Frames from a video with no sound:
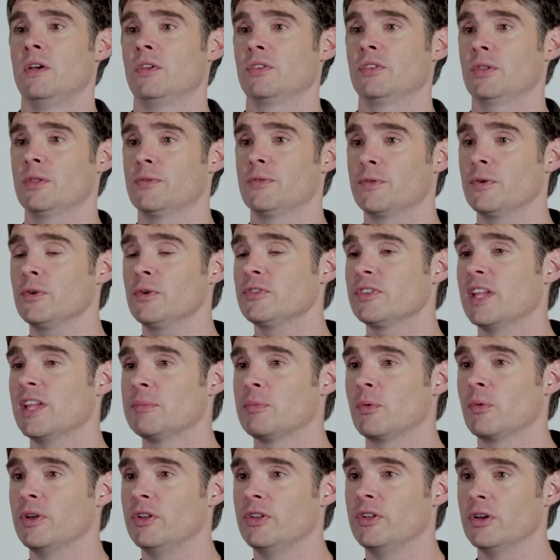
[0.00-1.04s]
So the first
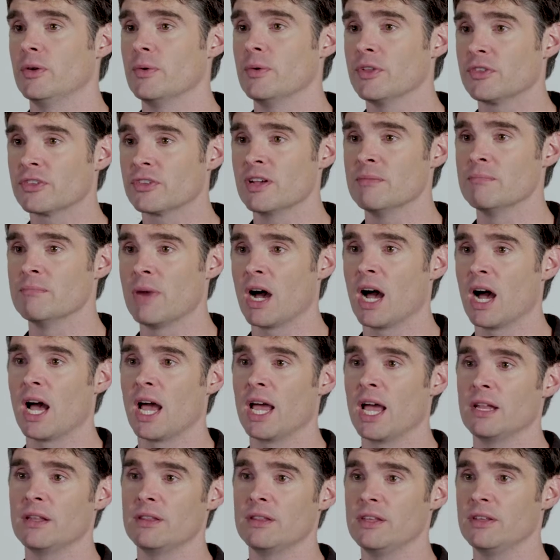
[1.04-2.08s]
step we do is
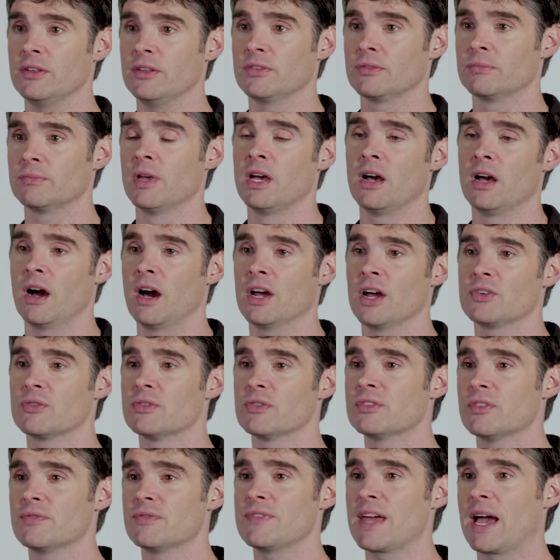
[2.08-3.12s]
combine these
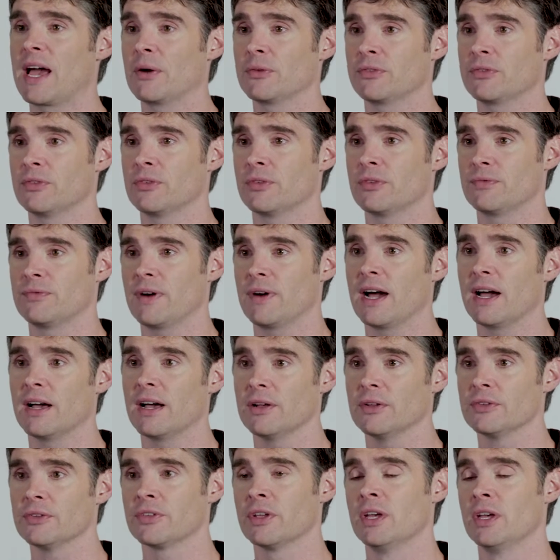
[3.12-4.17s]
hundreds of thousands of
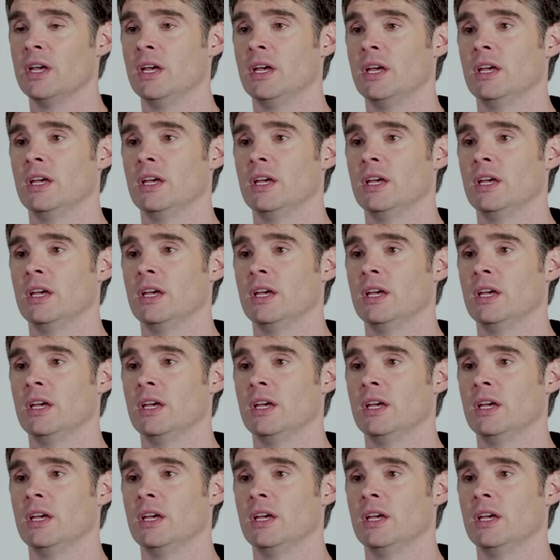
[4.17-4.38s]
files